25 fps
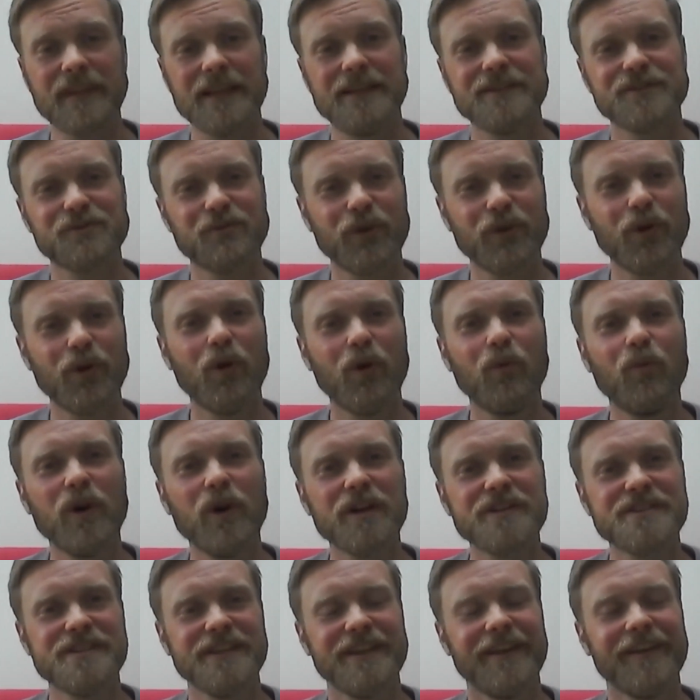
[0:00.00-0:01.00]
So we go and
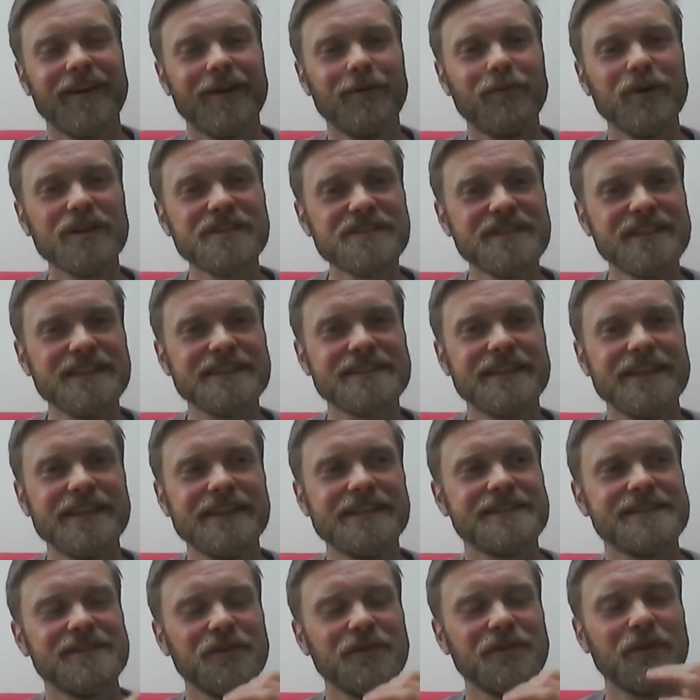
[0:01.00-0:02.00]
watch it, and I watch these
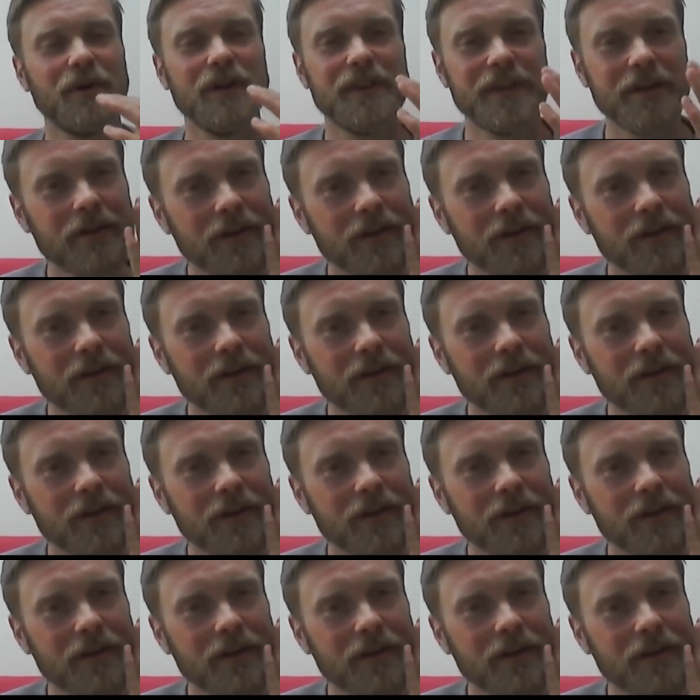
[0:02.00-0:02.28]
kids, and